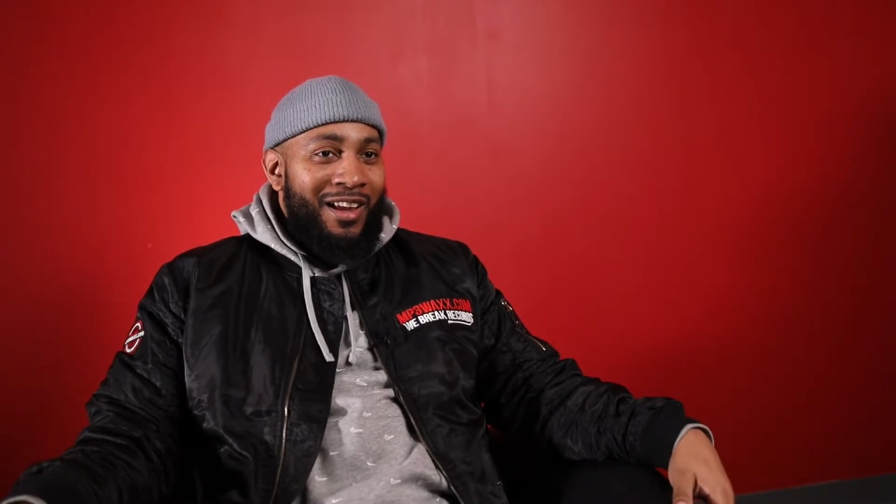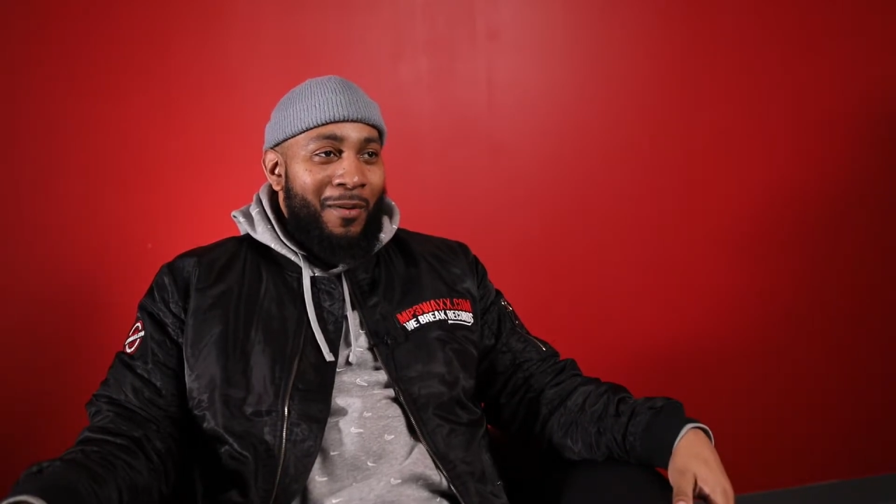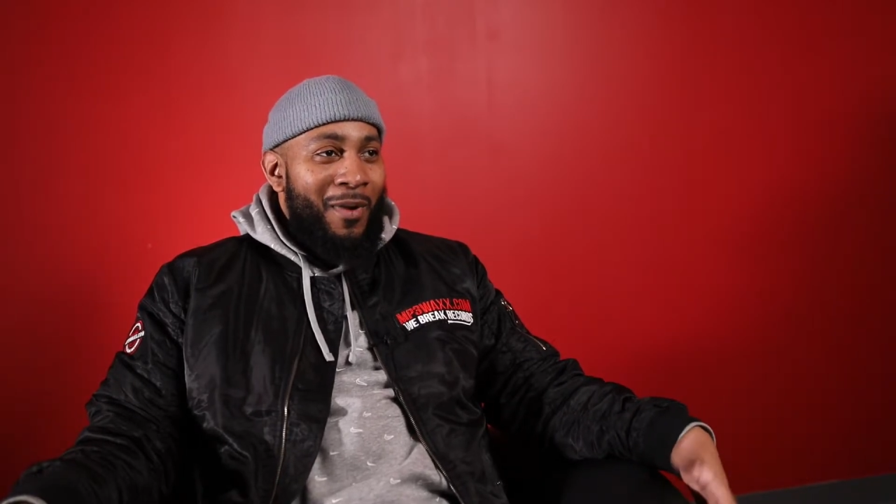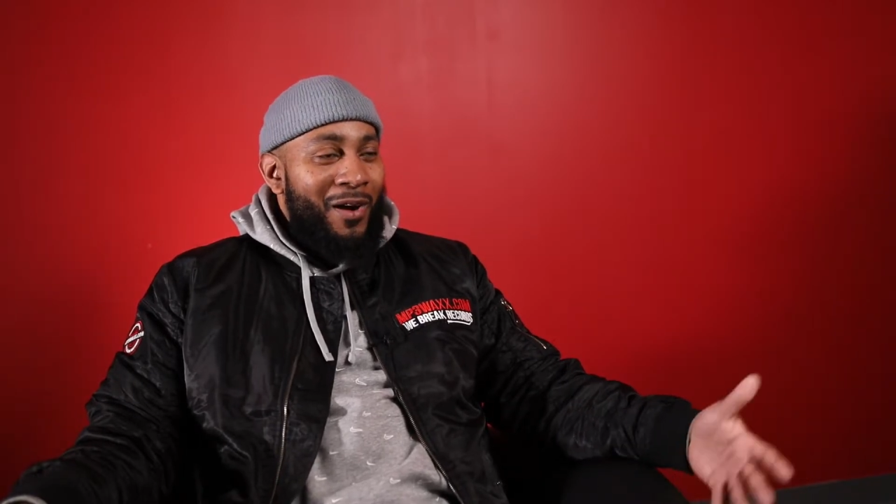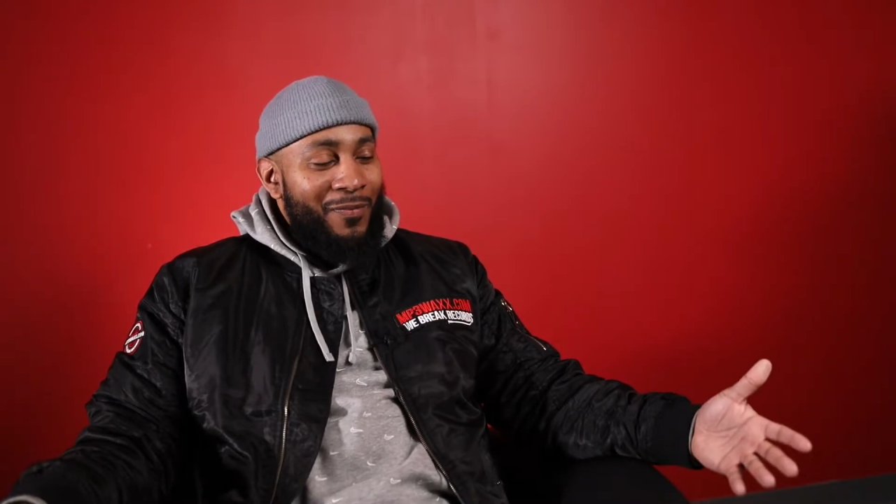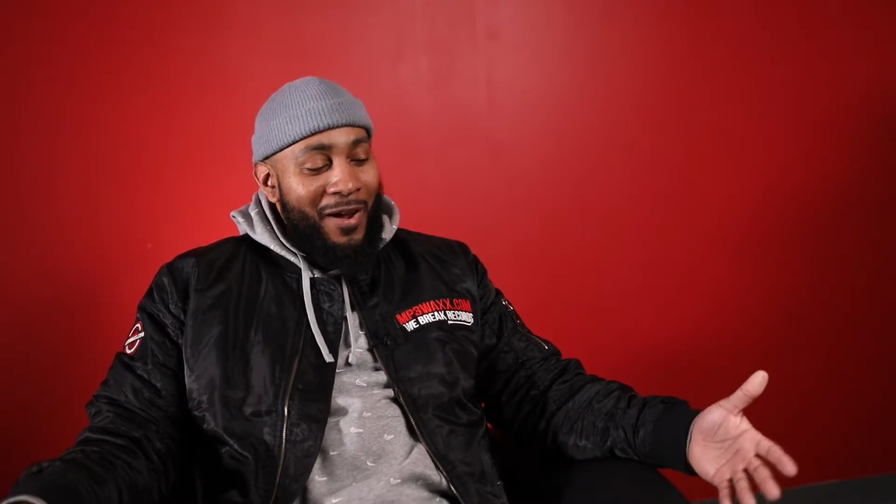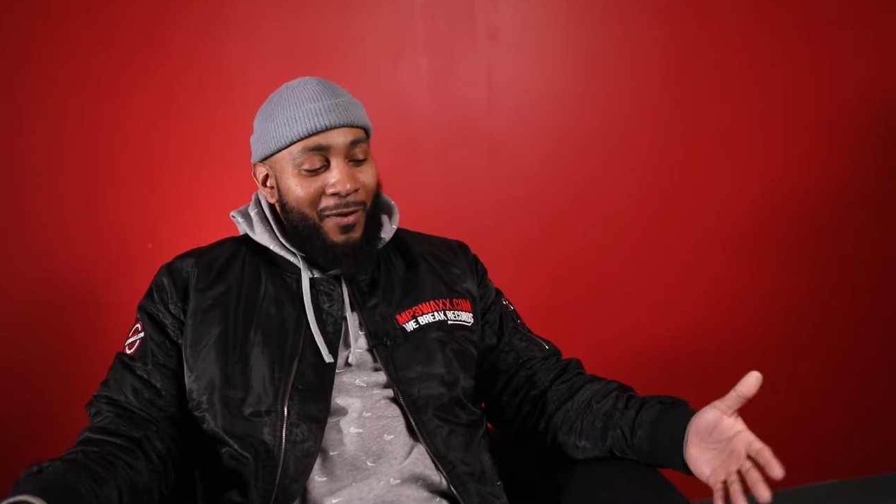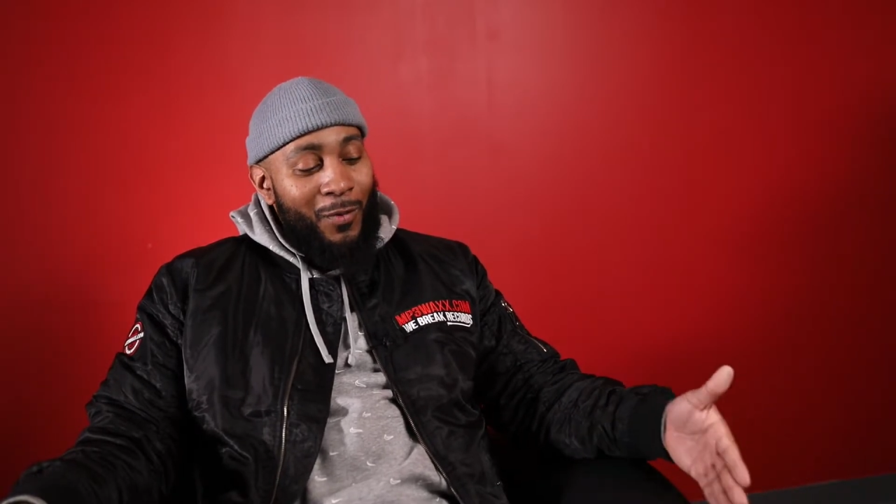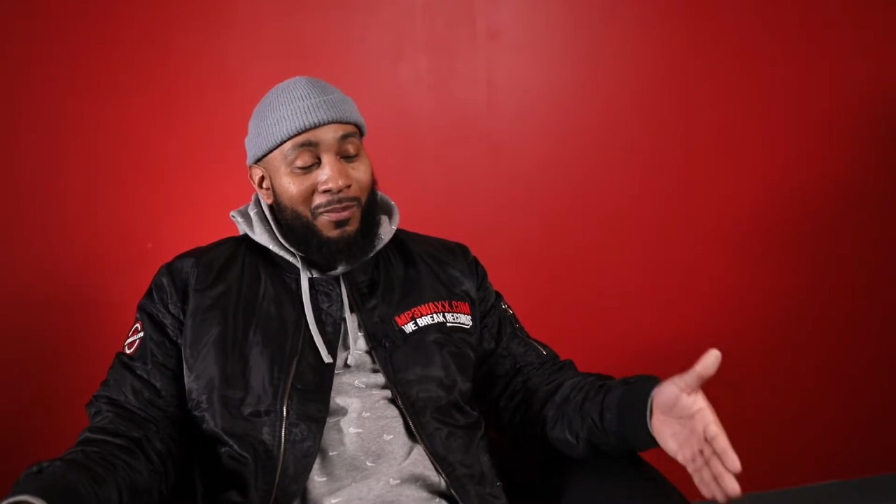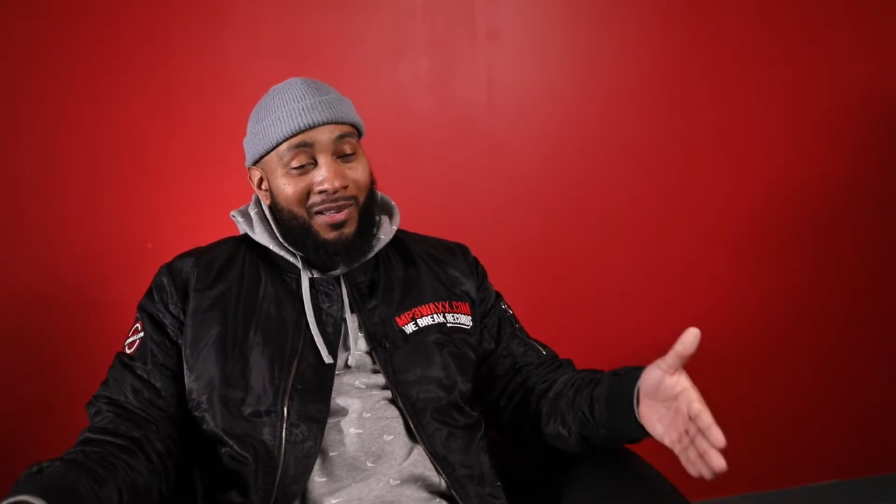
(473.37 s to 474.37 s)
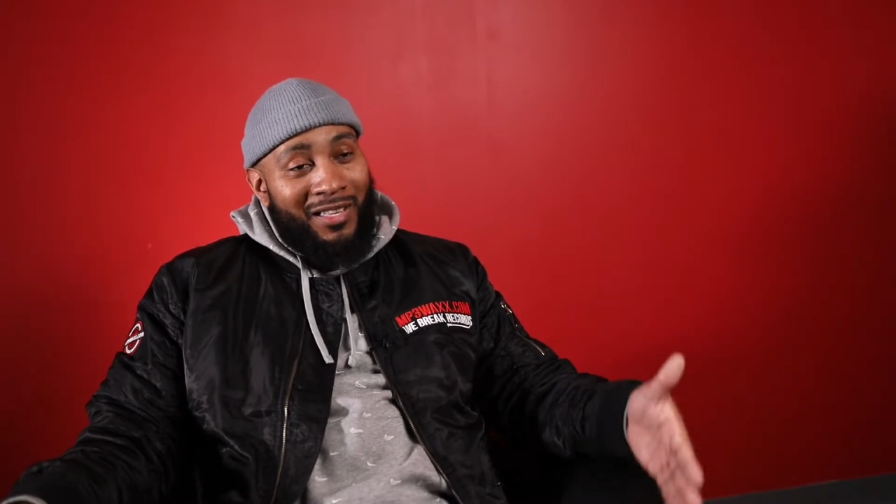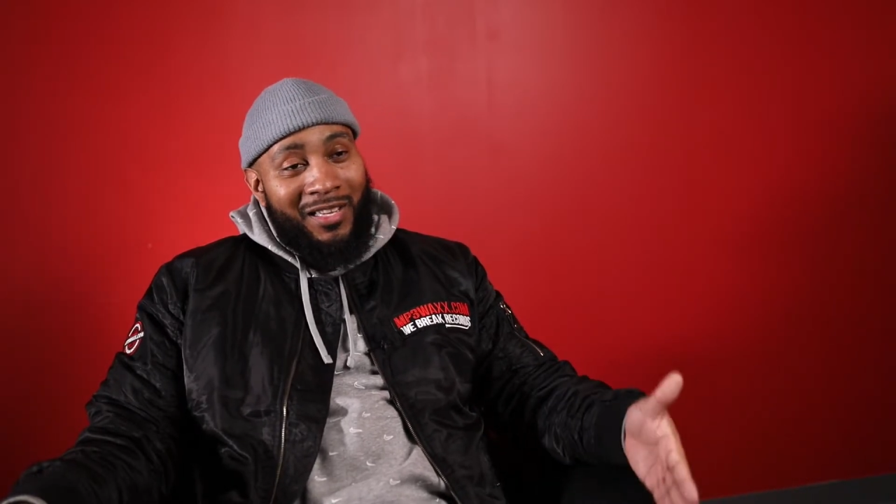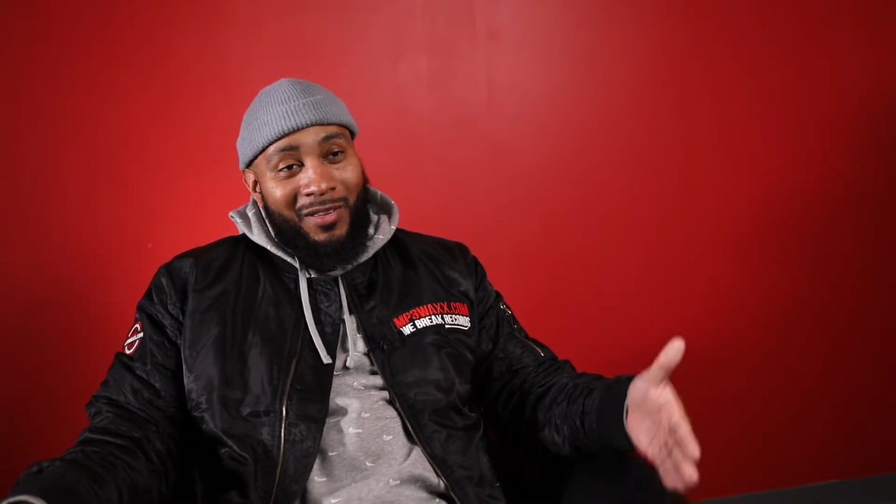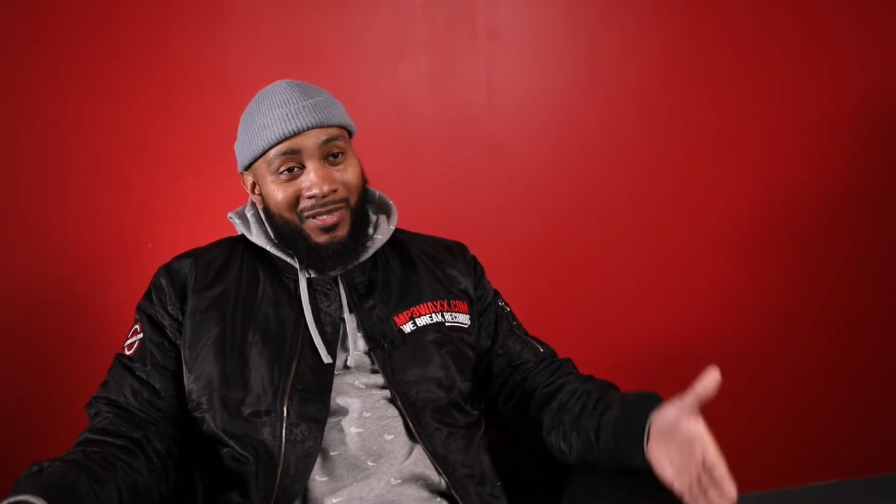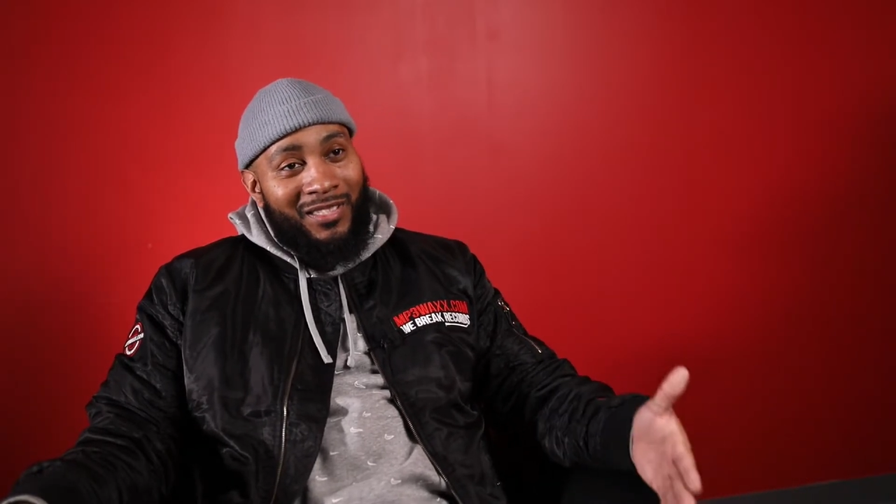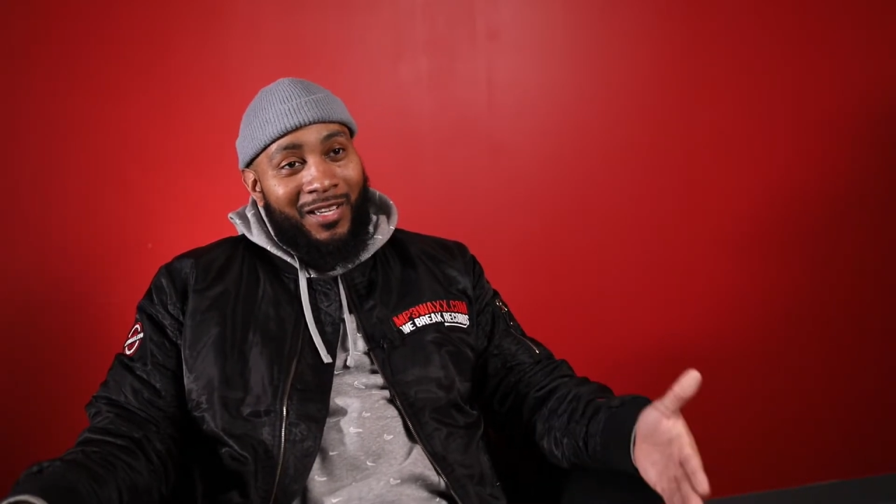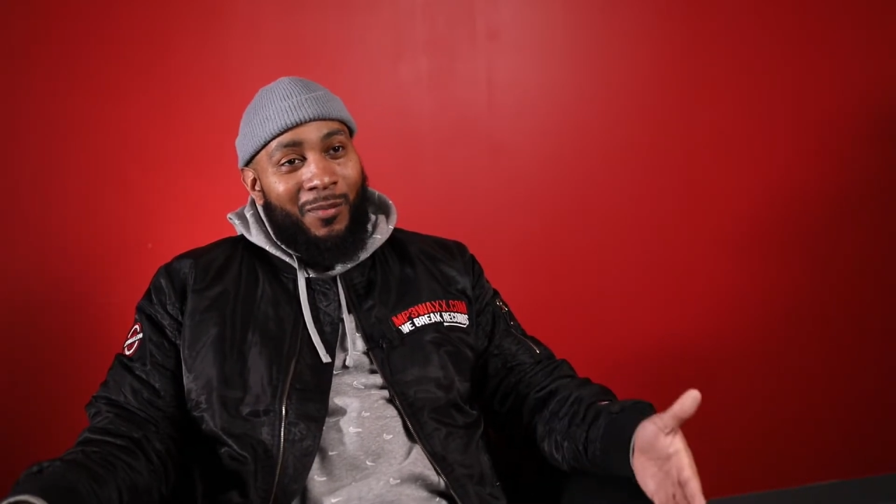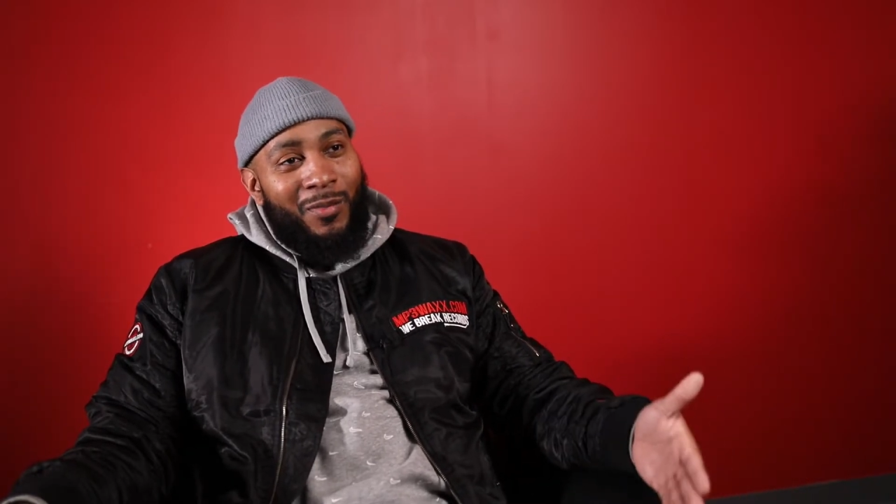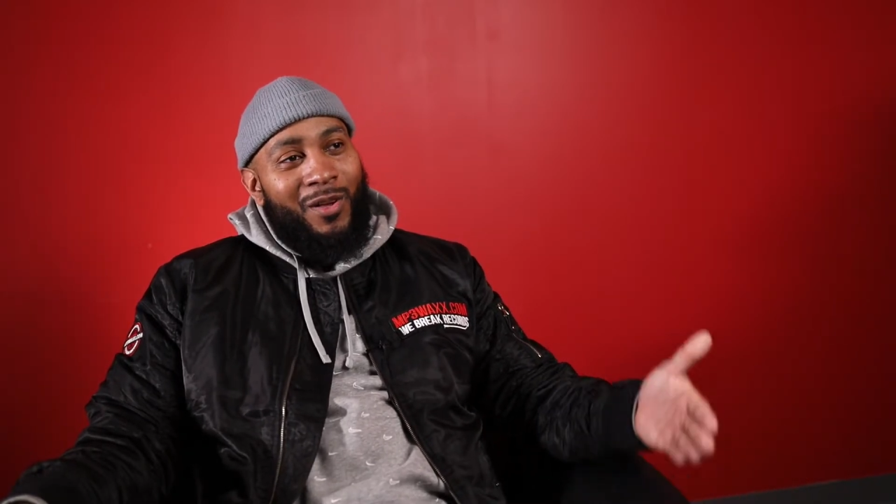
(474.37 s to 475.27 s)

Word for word: And matter of fact, when we believe in something,